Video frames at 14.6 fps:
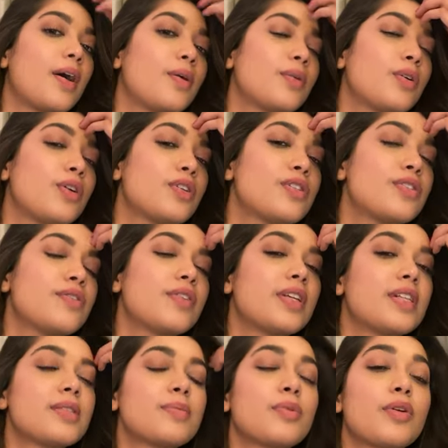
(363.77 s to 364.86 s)
Wow, lots of
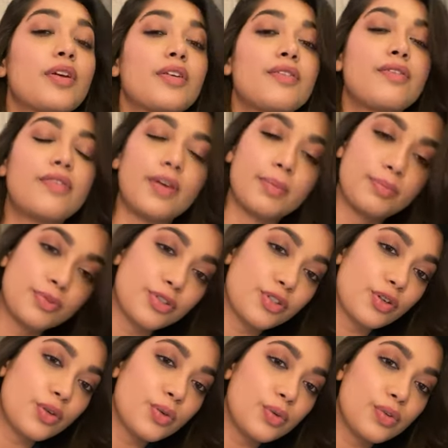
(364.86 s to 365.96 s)
things. I'm doing a web
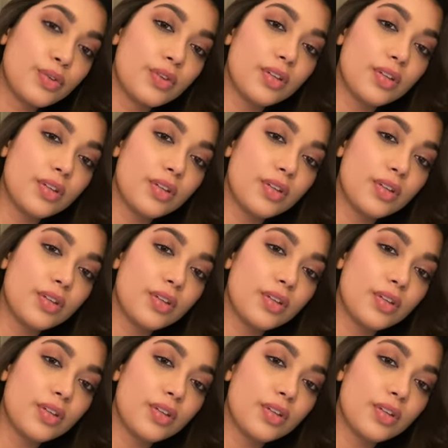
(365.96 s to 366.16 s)
show.